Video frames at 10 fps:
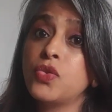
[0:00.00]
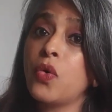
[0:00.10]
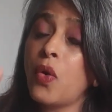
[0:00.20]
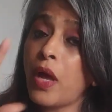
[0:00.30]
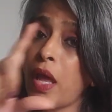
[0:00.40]

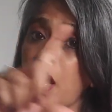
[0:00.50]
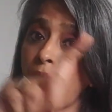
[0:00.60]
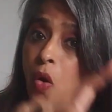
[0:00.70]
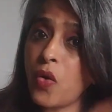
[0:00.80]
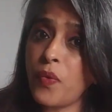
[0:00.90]
So
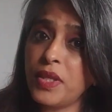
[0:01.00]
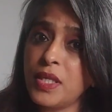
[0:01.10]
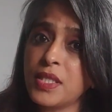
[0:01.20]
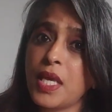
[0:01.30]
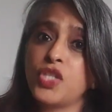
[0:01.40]
along with
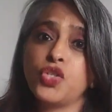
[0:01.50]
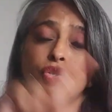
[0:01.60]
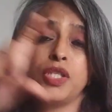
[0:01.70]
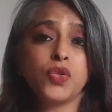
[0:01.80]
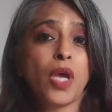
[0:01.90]
the sketch
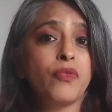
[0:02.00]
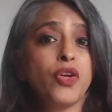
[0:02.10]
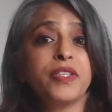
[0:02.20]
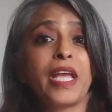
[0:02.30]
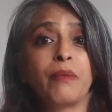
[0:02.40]
you need to have
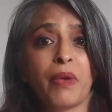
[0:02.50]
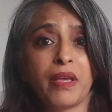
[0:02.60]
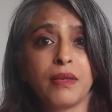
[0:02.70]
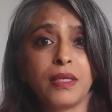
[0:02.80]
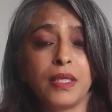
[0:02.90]
your tech
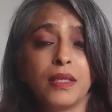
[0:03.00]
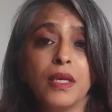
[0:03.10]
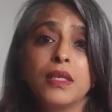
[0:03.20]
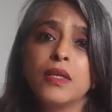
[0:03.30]
pack ready.